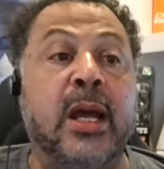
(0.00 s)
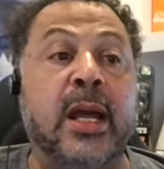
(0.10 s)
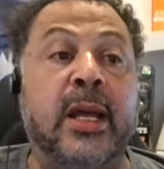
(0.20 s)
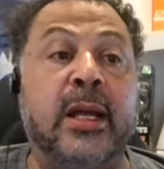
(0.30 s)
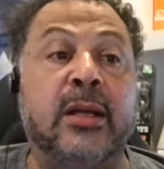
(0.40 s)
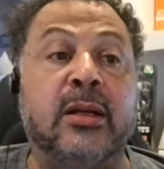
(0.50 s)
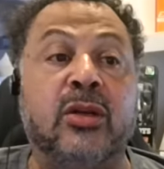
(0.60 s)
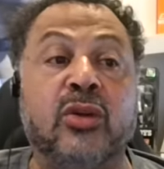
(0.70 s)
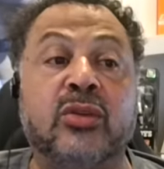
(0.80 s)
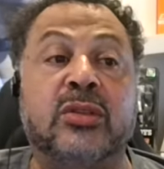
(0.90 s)
and
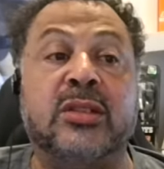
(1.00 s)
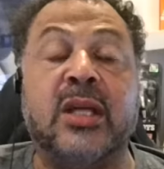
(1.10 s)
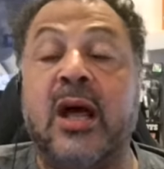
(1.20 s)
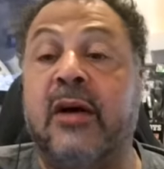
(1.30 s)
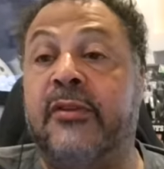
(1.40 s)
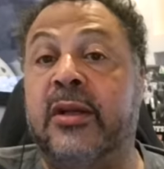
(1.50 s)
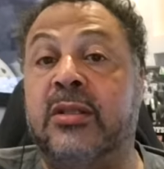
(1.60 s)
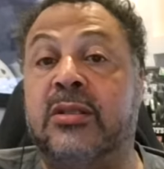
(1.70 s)
loses confidence.